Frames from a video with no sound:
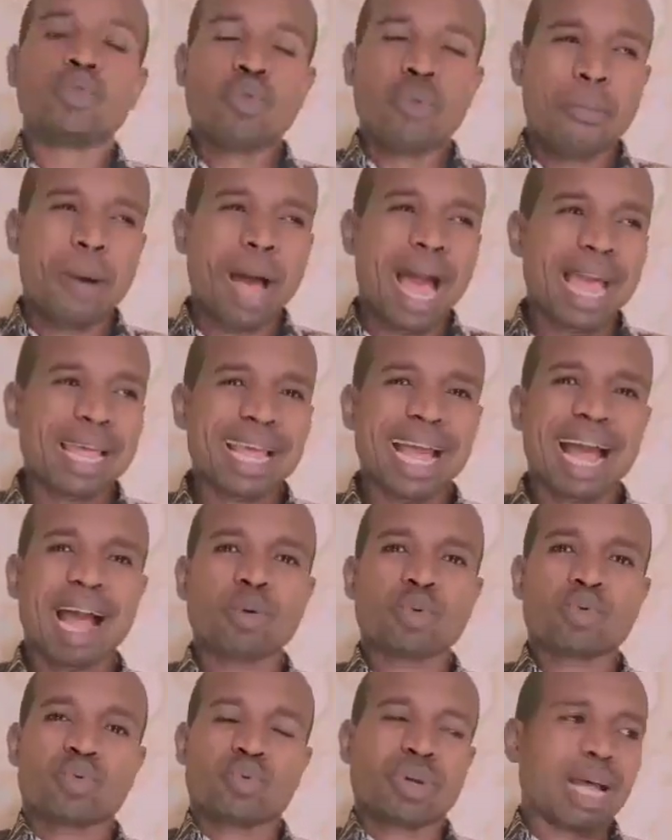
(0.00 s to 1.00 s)
to buy a
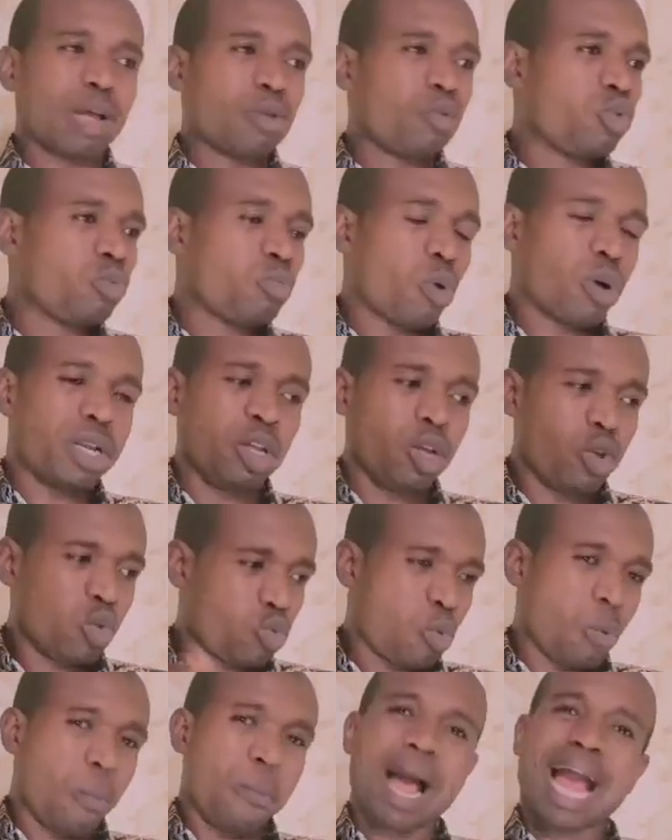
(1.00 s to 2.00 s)
house. You can use money
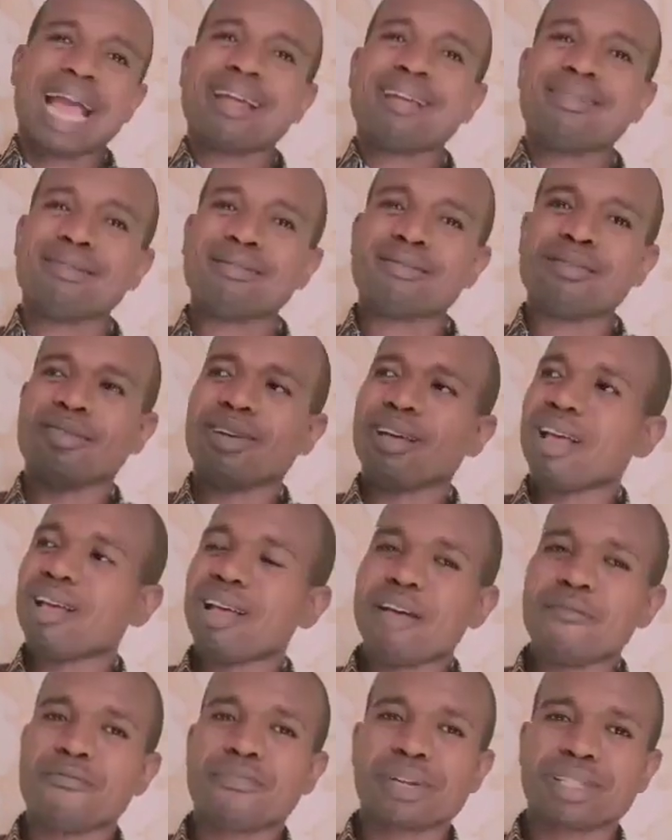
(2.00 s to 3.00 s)
to buy
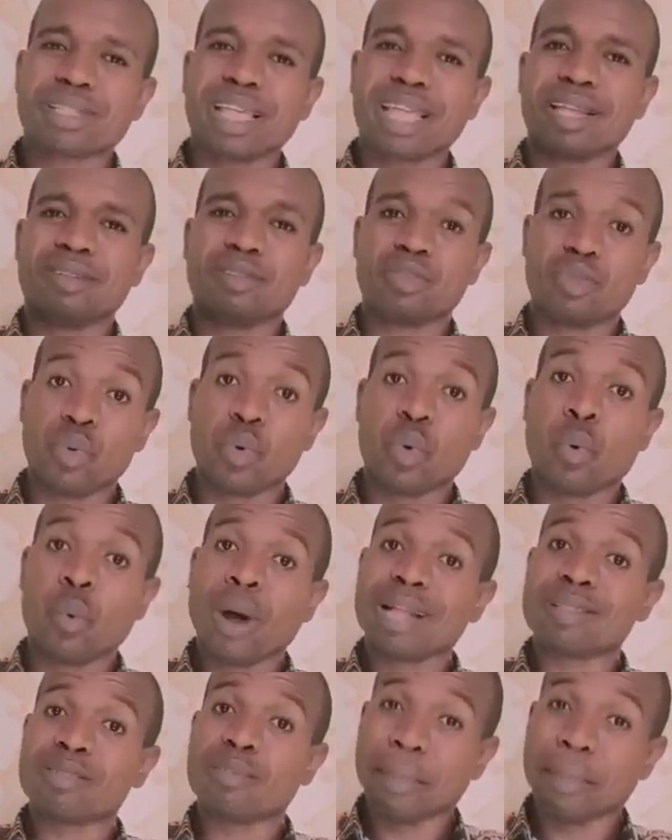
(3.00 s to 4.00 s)
everything you want,